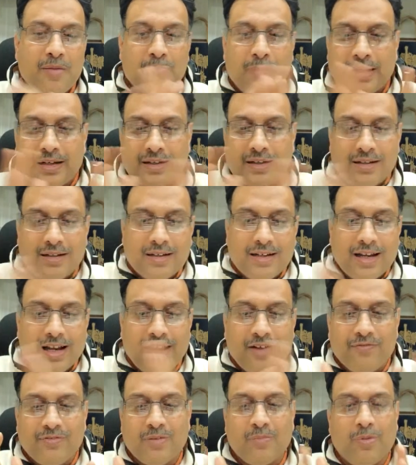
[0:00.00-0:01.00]
But
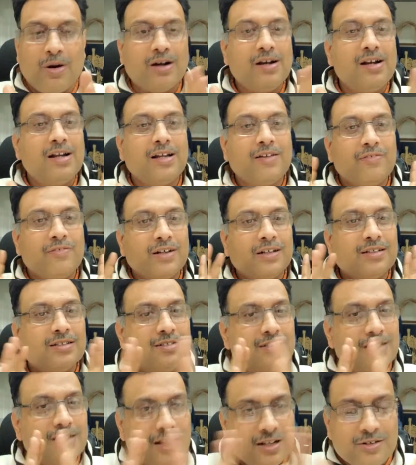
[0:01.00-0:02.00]
if the bottleneck effect
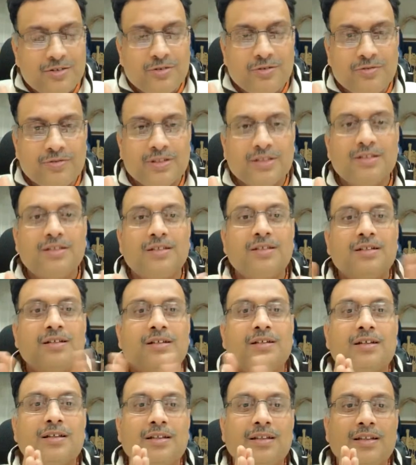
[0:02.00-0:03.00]
is nothing to do with
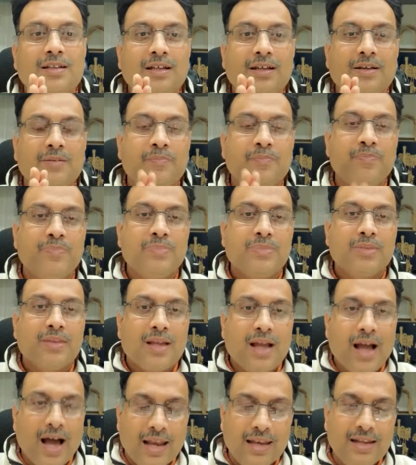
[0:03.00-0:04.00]
the
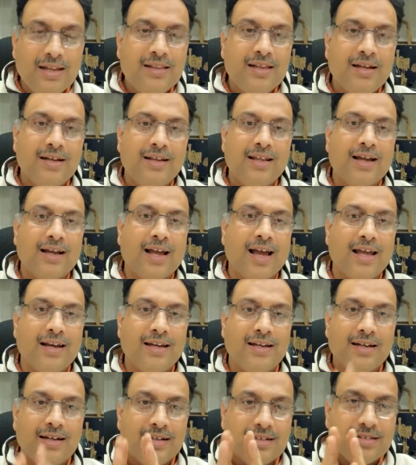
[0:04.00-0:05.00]
allele that they
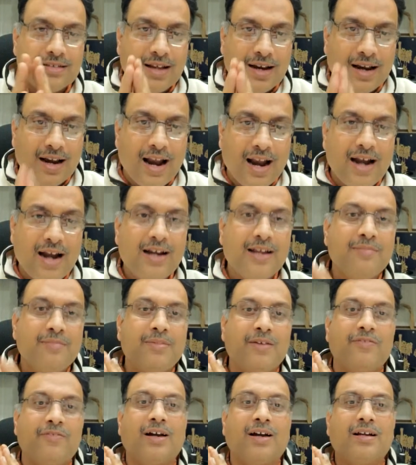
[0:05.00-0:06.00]
carry, it is a random
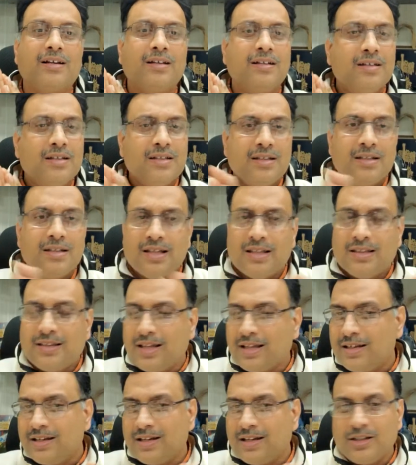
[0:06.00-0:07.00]
effect,
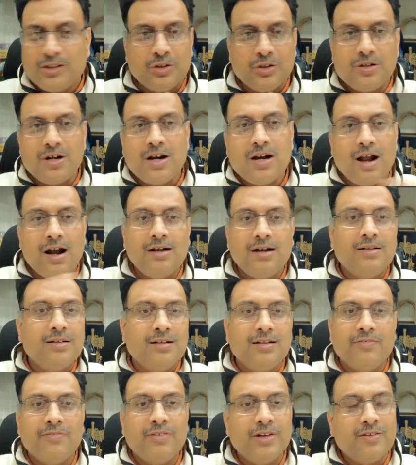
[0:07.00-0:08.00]
then you should not
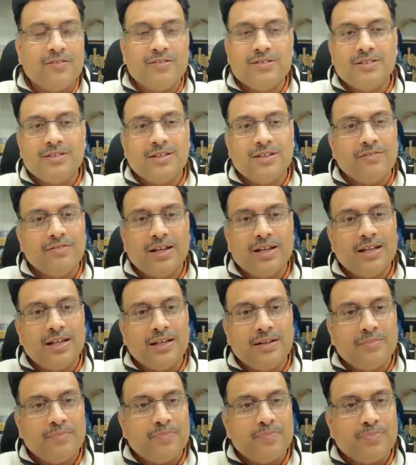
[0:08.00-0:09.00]
alter the frequency of
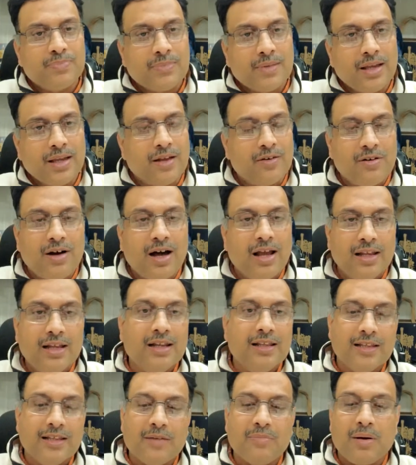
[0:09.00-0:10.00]
any,
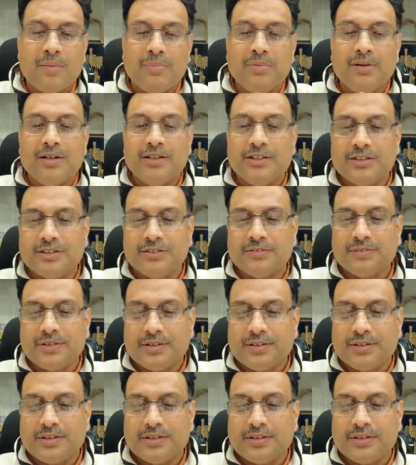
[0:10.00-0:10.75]
allele in that population.